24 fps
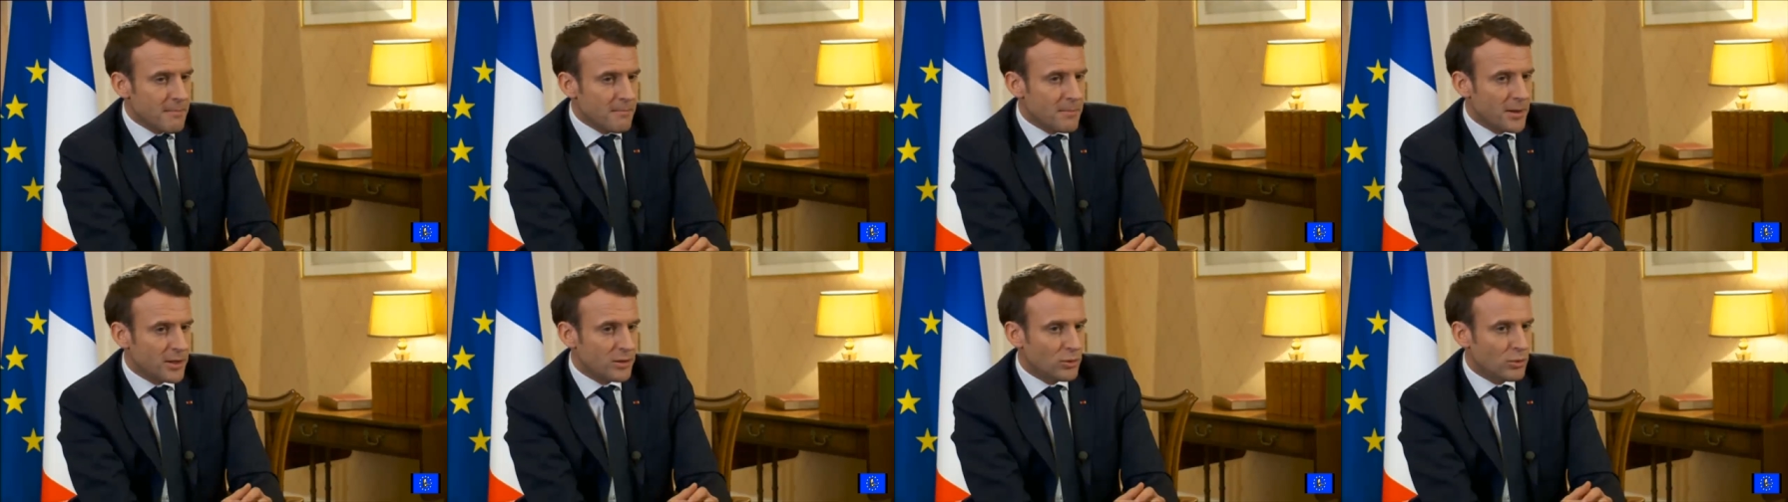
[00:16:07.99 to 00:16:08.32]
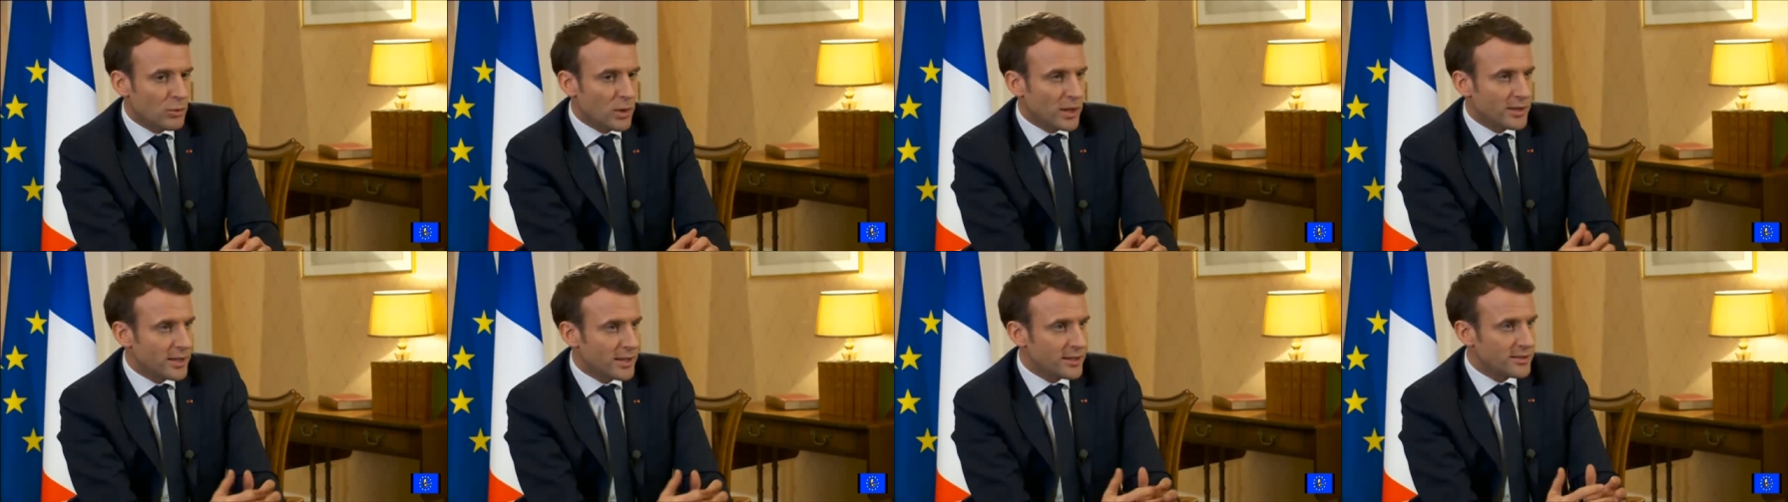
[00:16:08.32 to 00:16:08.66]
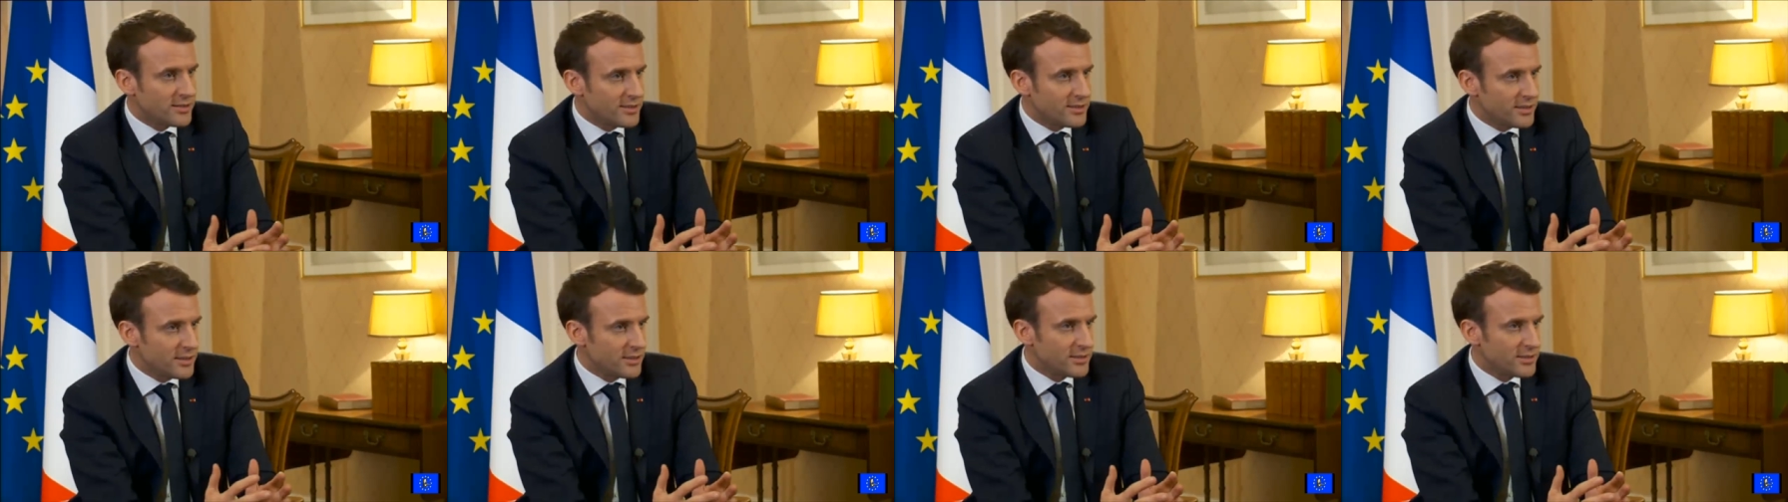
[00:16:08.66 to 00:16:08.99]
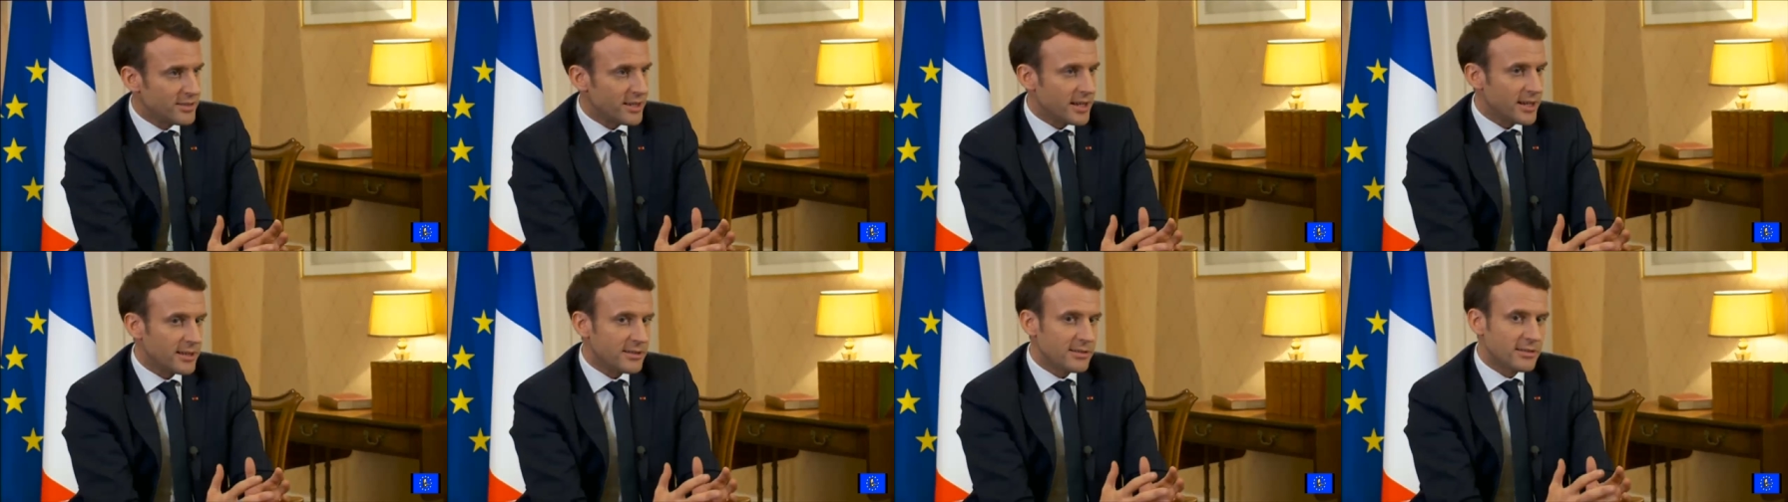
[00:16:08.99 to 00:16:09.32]
But what I see is
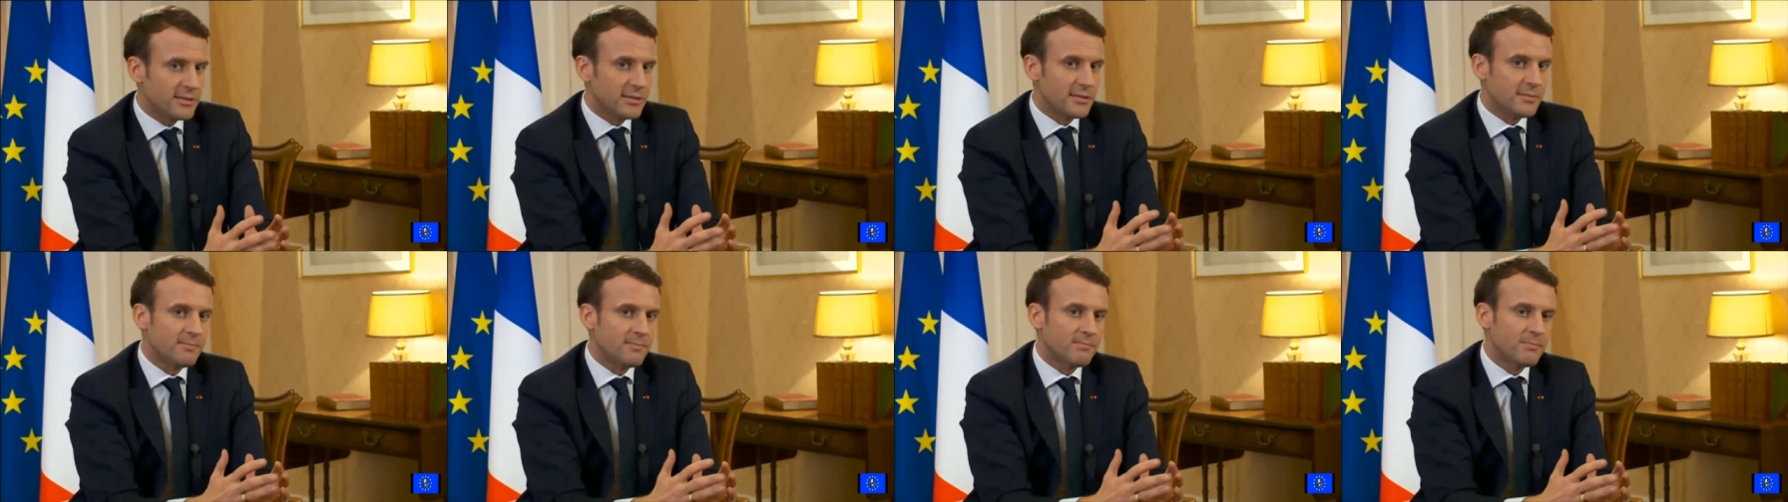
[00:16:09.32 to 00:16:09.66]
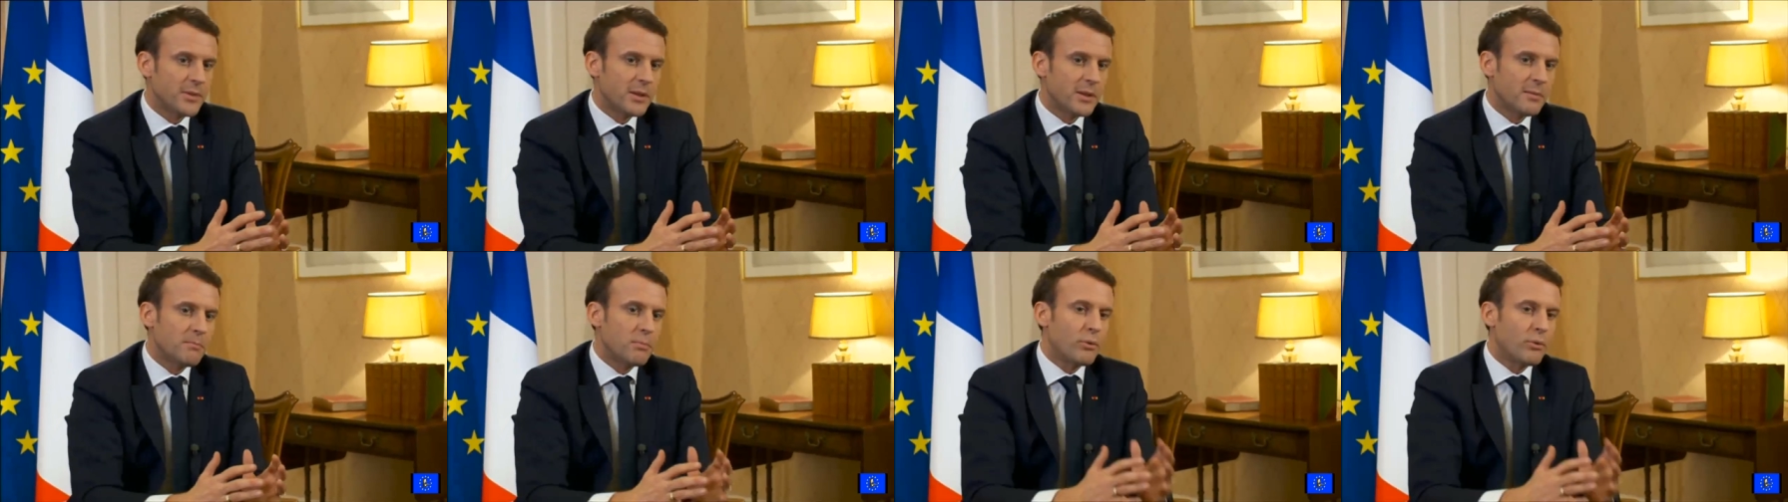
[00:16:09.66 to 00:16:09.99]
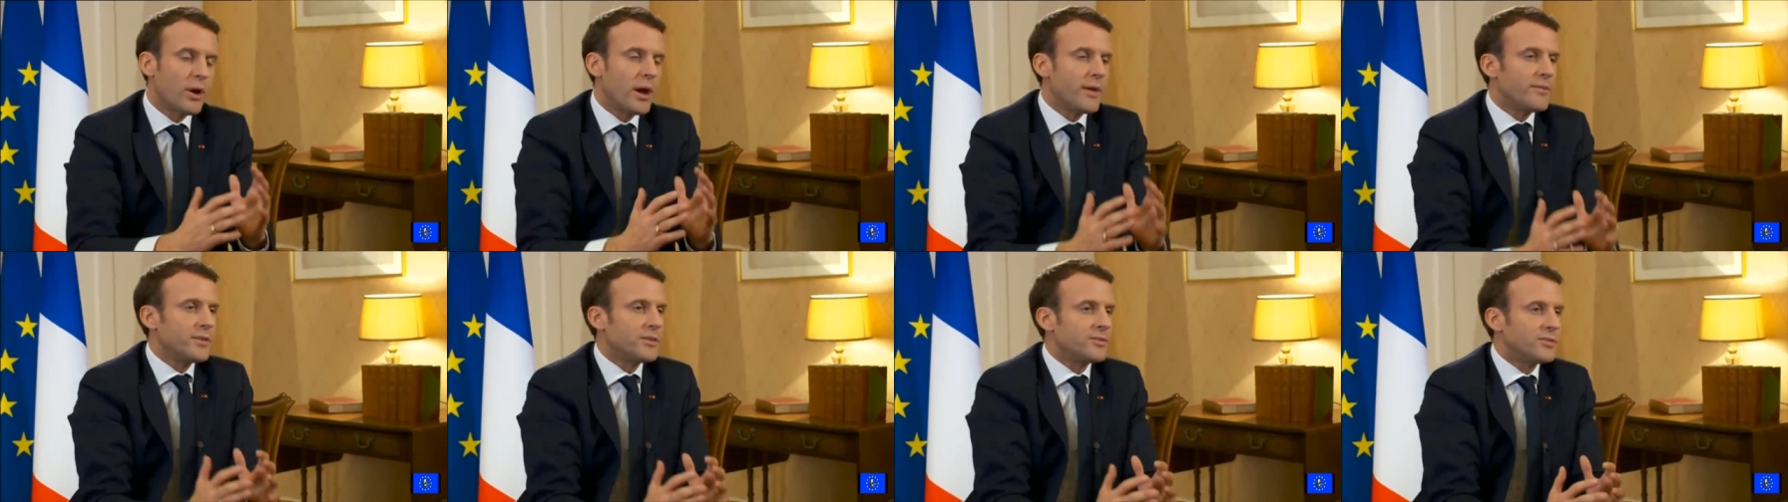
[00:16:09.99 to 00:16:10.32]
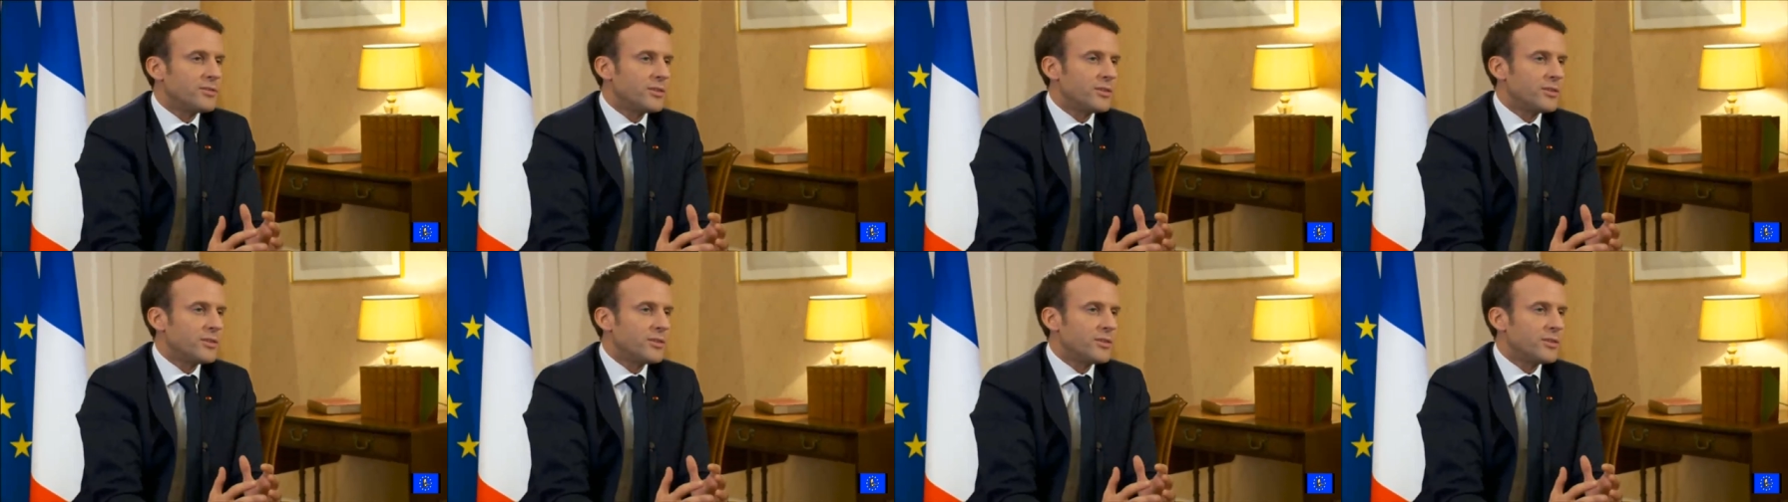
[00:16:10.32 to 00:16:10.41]
that private